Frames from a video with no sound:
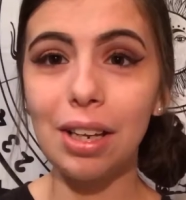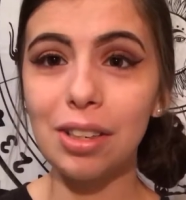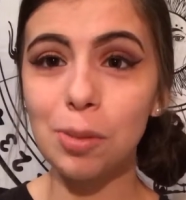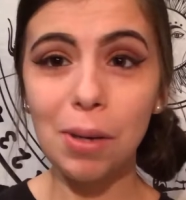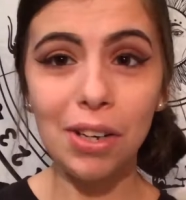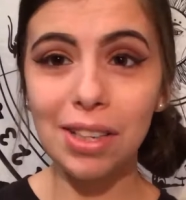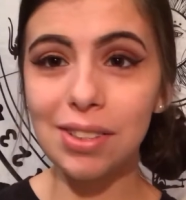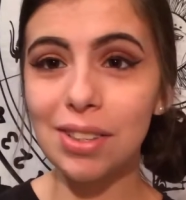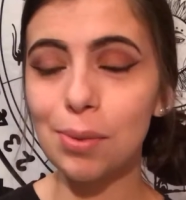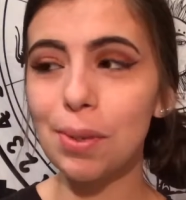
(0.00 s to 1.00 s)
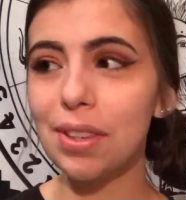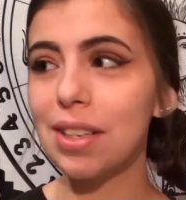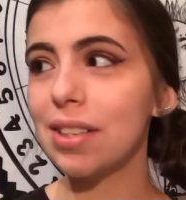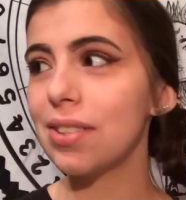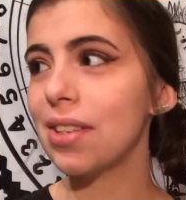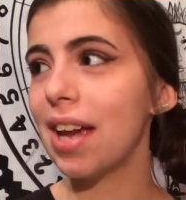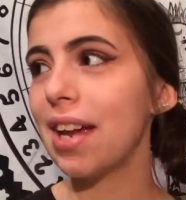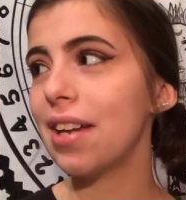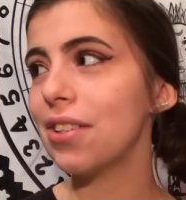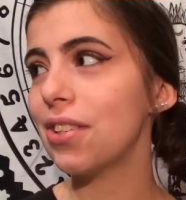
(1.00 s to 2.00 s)
experiences with this,
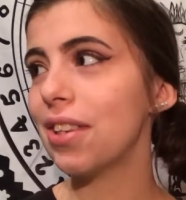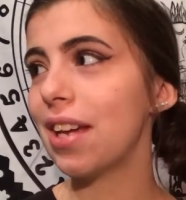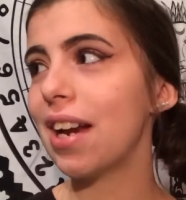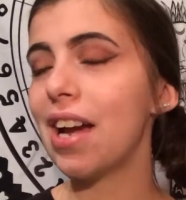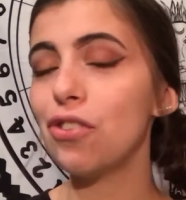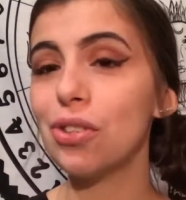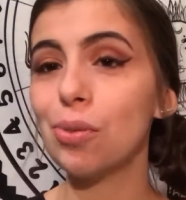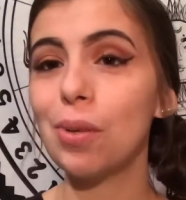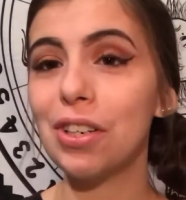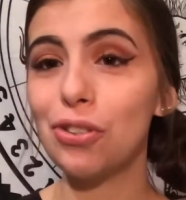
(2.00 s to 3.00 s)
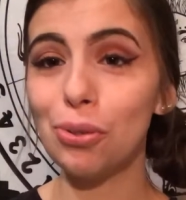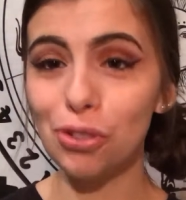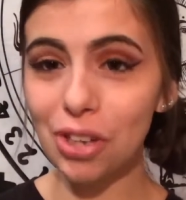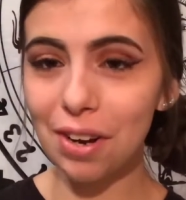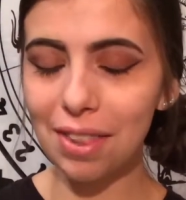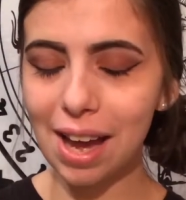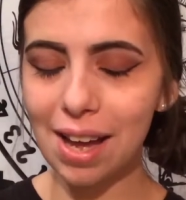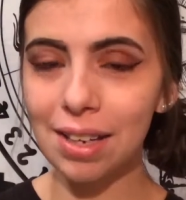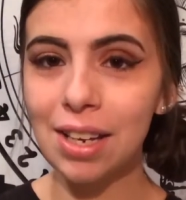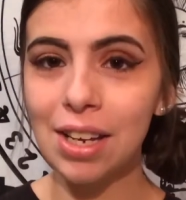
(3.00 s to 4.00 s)
and that I just wanted to share
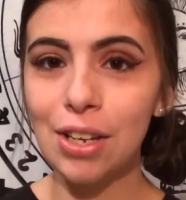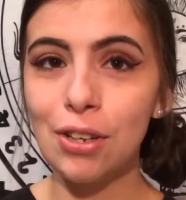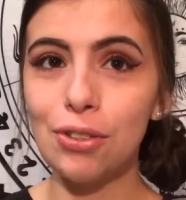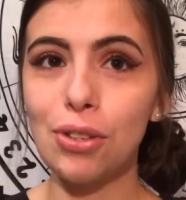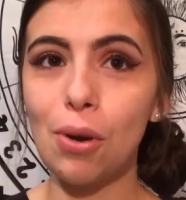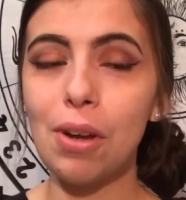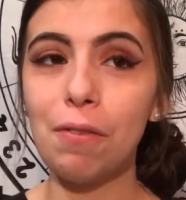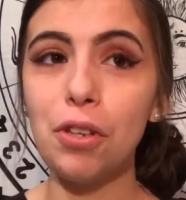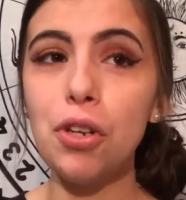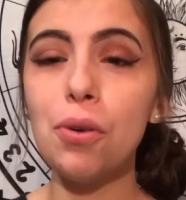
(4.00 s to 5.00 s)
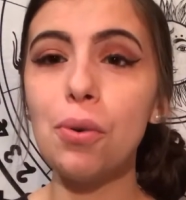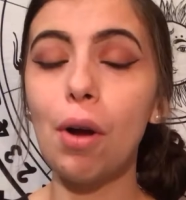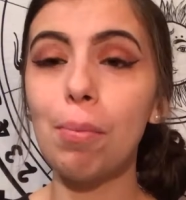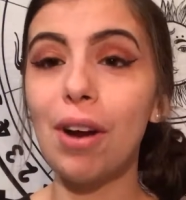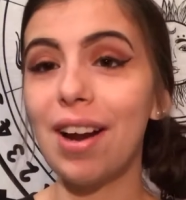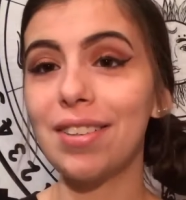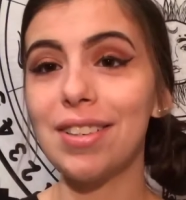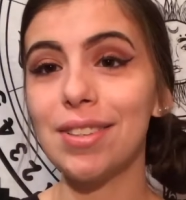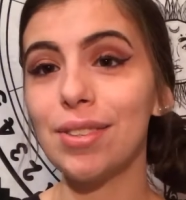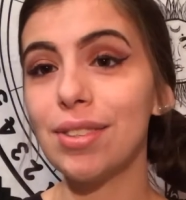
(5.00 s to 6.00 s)
that. So if you
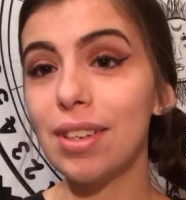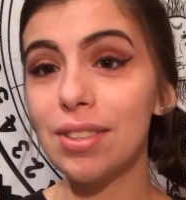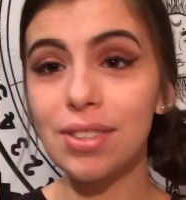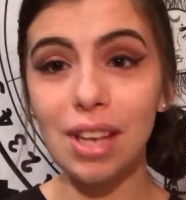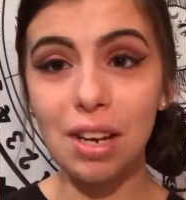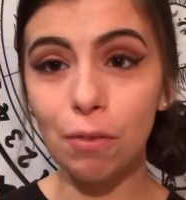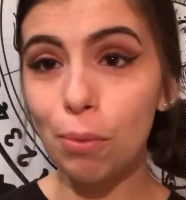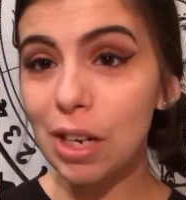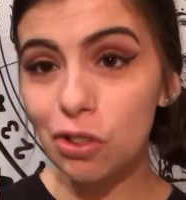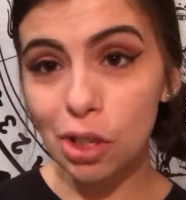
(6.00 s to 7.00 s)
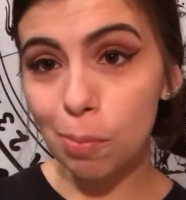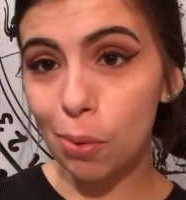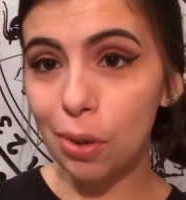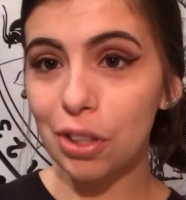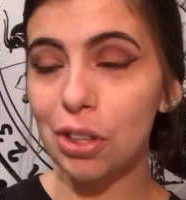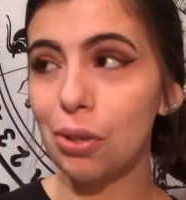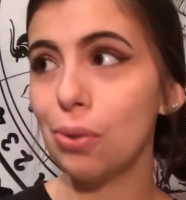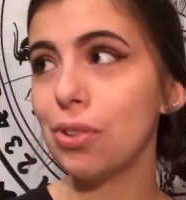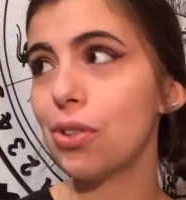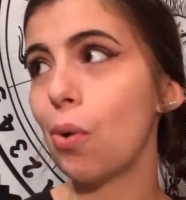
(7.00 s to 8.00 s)
practice safe Ouija board
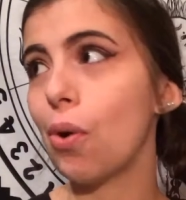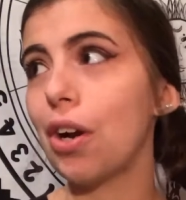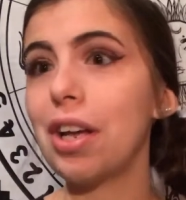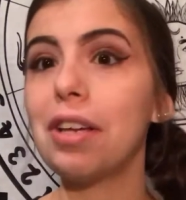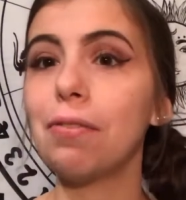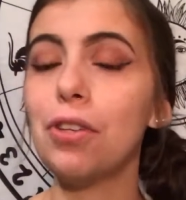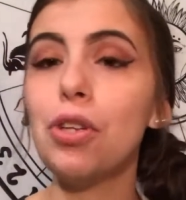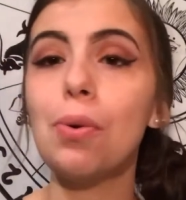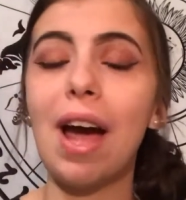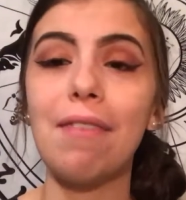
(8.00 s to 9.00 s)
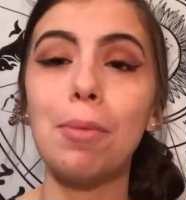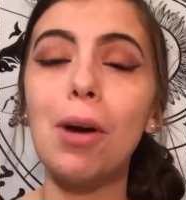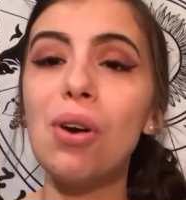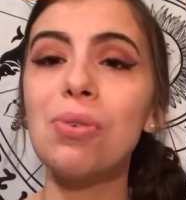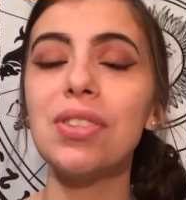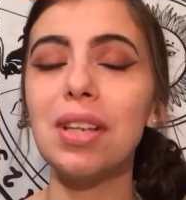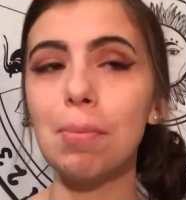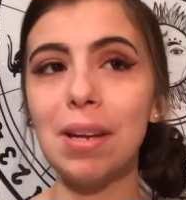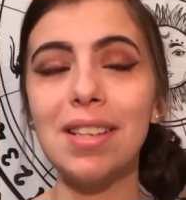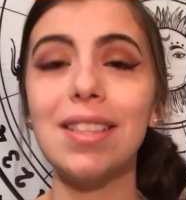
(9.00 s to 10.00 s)
use, or if you have opposing
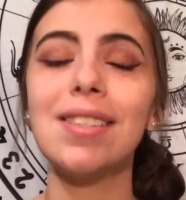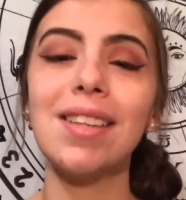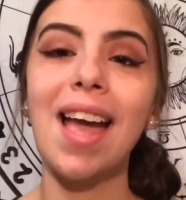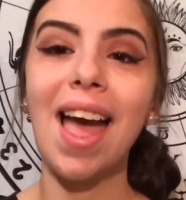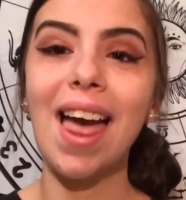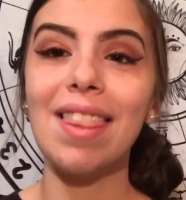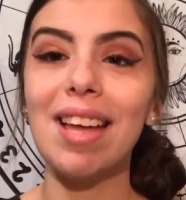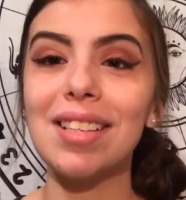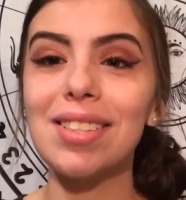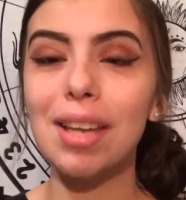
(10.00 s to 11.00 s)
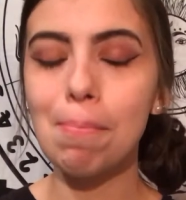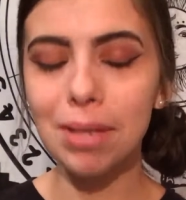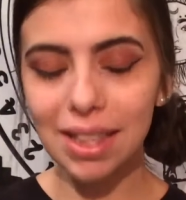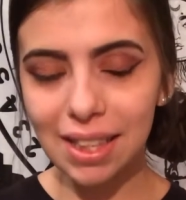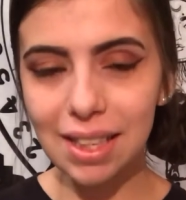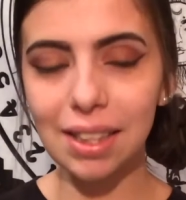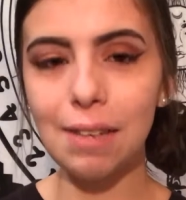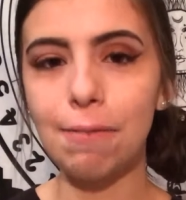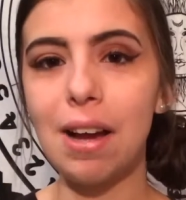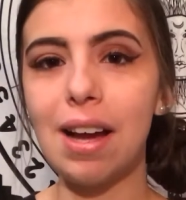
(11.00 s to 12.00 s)
opinions, that's completely
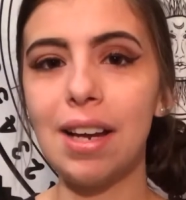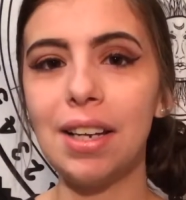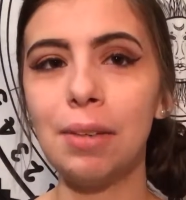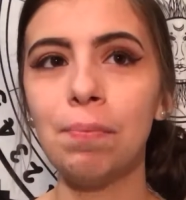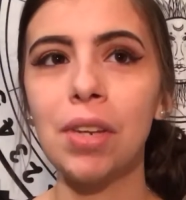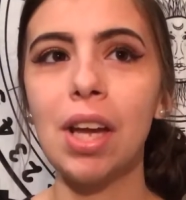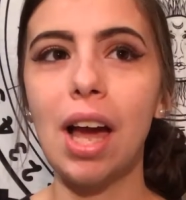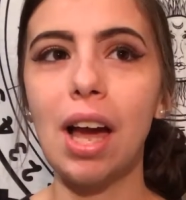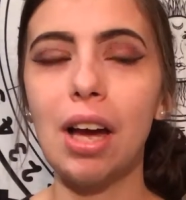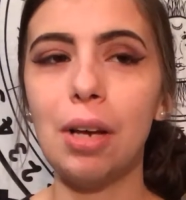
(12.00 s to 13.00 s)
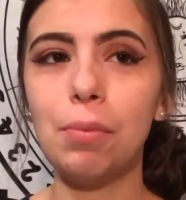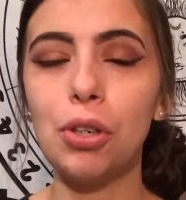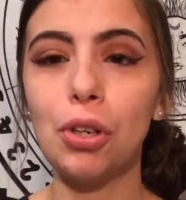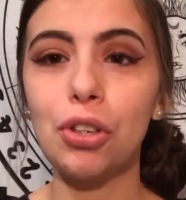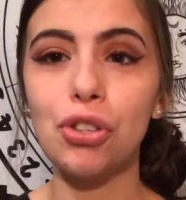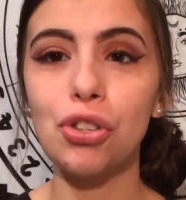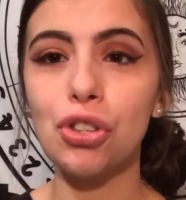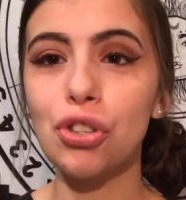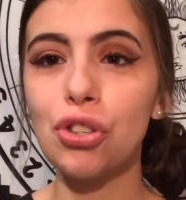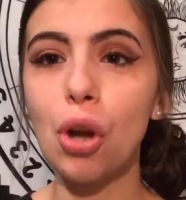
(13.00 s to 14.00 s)
fine. There's
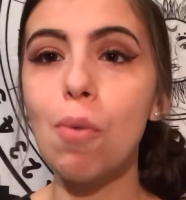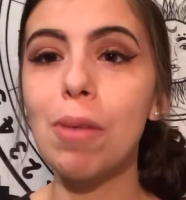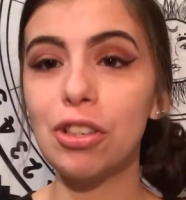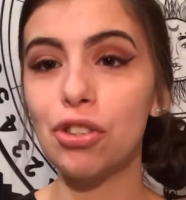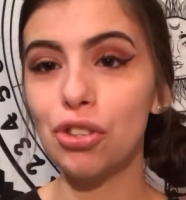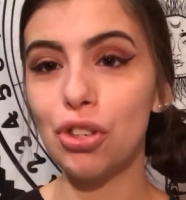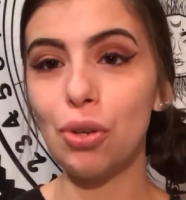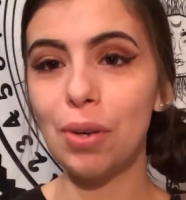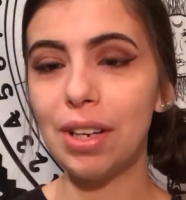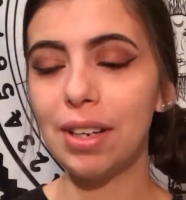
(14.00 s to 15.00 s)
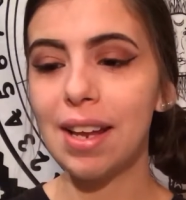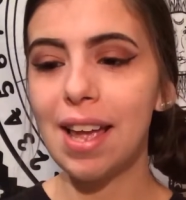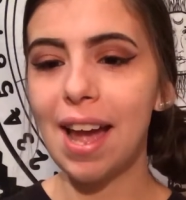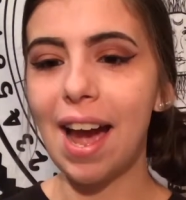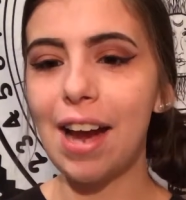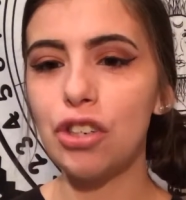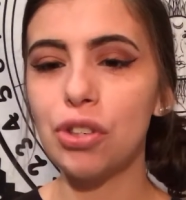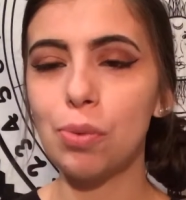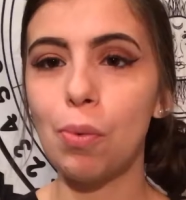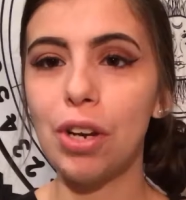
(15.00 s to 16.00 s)
just so much to it. I
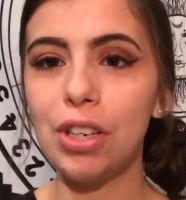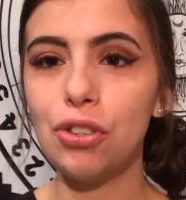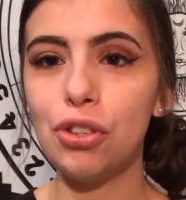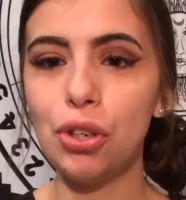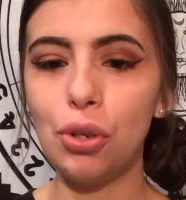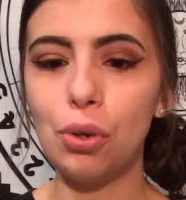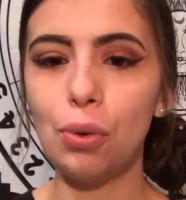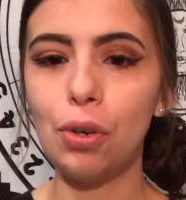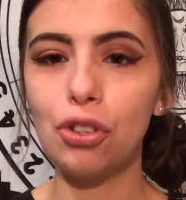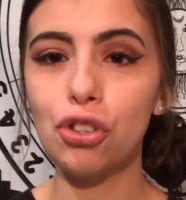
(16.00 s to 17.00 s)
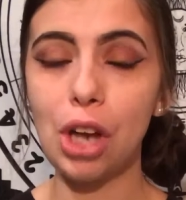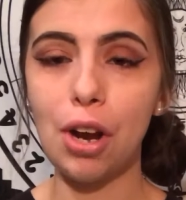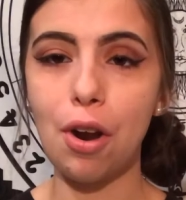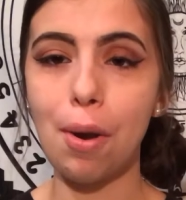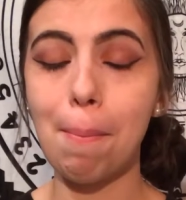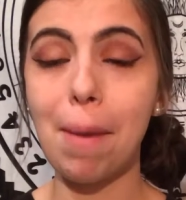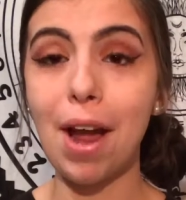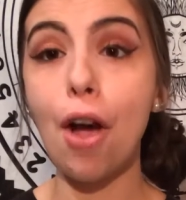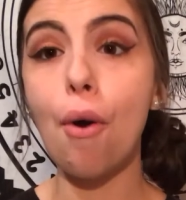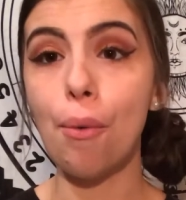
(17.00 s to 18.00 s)
just wanted to share
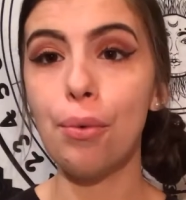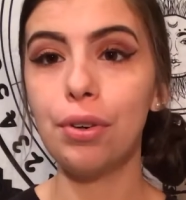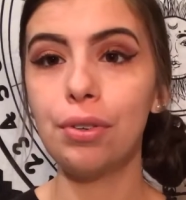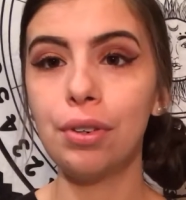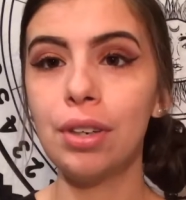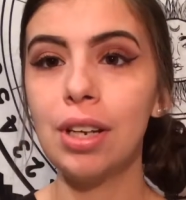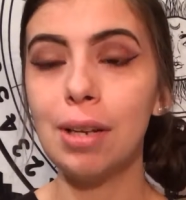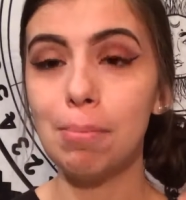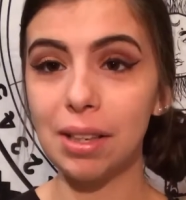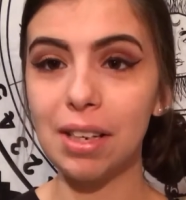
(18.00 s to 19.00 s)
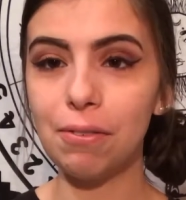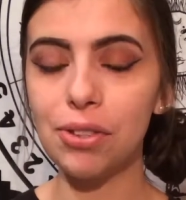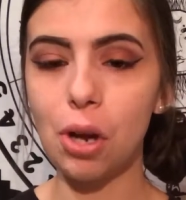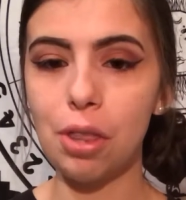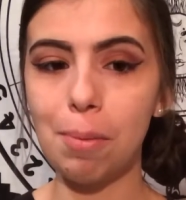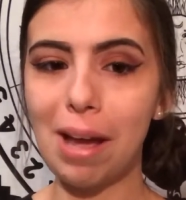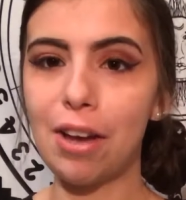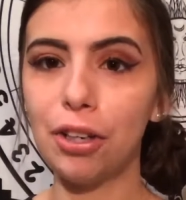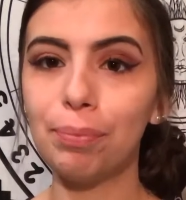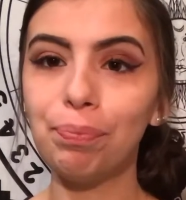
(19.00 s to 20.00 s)
my own beliefs on the
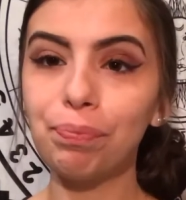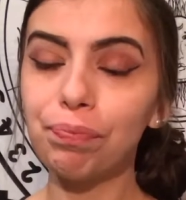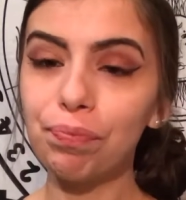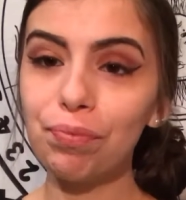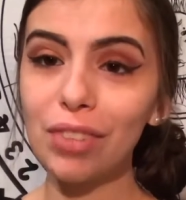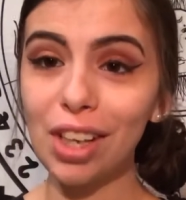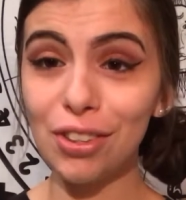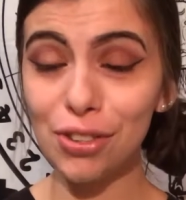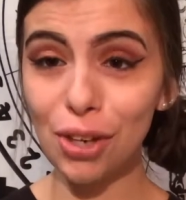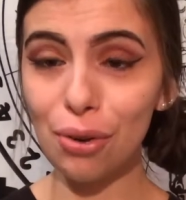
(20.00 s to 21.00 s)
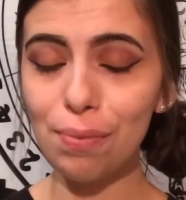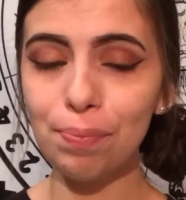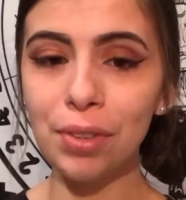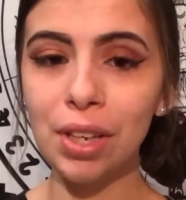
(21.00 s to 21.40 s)
matter. So,